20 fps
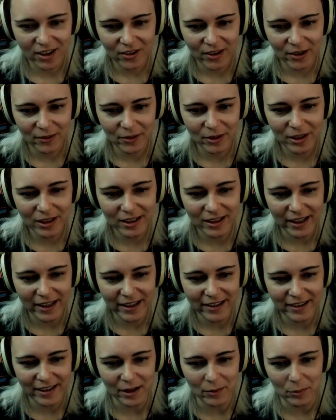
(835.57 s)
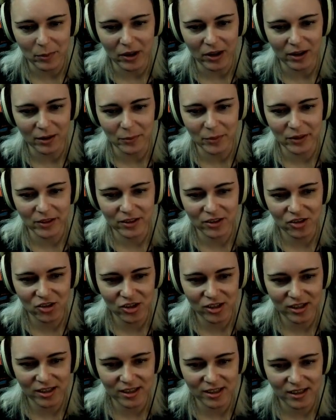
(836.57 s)
I really like that mod, but
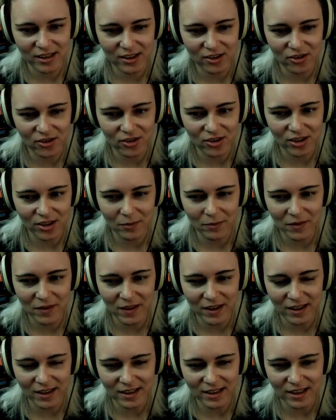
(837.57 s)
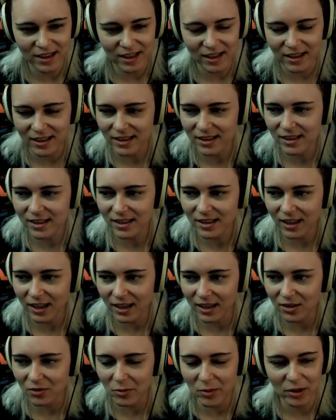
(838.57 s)
there's some things that
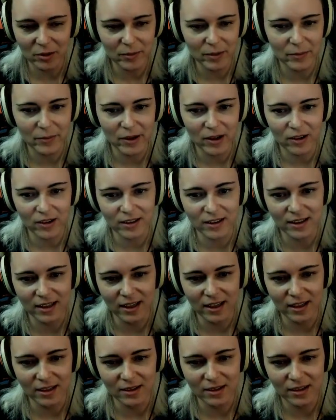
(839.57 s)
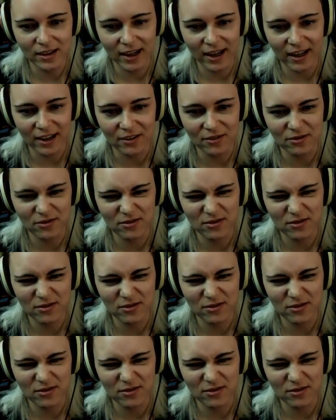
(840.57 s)
kind of bug me about it that kind of